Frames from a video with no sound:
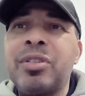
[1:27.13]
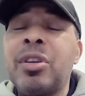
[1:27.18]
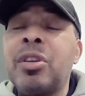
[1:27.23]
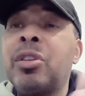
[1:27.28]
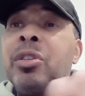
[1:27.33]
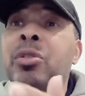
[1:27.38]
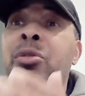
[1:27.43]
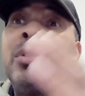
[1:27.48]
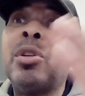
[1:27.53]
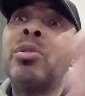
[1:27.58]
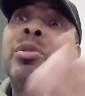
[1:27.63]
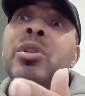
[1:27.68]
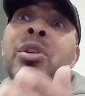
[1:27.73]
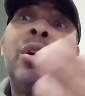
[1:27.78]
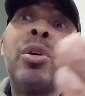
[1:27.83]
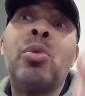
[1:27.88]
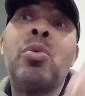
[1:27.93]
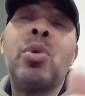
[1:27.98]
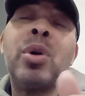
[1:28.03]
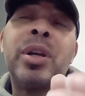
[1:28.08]
you don't know
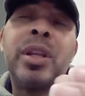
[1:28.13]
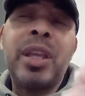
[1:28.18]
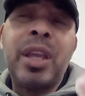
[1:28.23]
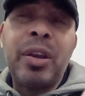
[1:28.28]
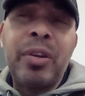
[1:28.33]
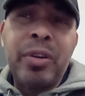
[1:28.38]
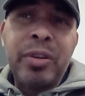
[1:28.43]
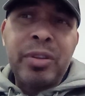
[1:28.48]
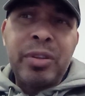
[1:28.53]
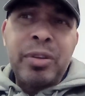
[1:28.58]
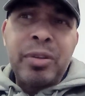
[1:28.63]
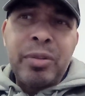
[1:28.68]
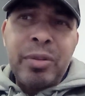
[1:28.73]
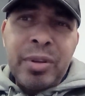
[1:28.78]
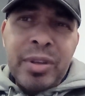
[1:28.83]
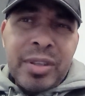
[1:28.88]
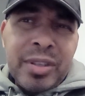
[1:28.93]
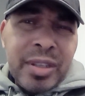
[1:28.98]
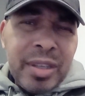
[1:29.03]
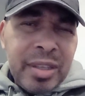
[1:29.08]
what character
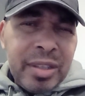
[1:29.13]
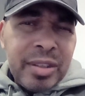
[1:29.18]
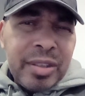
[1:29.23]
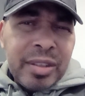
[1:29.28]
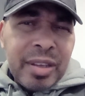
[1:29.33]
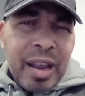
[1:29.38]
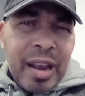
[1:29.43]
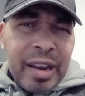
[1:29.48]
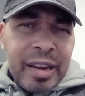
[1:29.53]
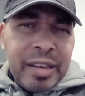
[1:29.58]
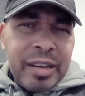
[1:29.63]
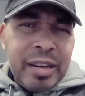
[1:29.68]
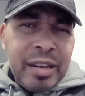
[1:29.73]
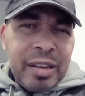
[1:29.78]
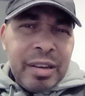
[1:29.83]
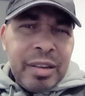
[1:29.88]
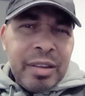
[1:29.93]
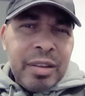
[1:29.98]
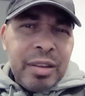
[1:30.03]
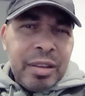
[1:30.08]
is inside
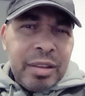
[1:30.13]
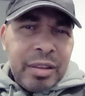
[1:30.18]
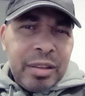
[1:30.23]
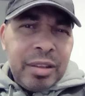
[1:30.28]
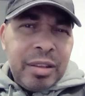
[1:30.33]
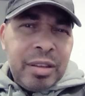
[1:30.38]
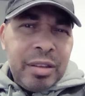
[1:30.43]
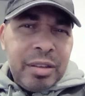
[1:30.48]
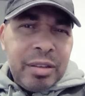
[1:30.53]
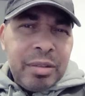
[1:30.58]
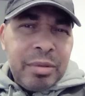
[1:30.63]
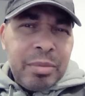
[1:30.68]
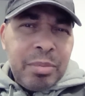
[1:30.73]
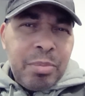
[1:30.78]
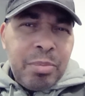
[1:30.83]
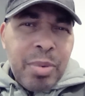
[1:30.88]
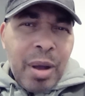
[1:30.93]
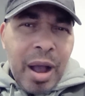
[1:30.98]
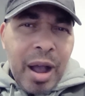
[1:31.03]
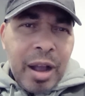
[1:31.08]
the
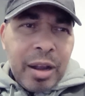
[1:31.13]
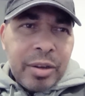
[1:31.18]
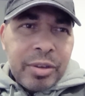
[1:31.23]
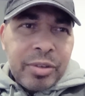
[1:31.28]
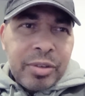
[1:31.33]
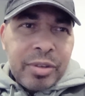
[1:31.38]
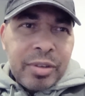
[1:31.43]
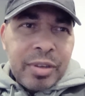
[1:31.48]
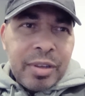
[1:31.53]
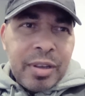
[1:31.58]
box.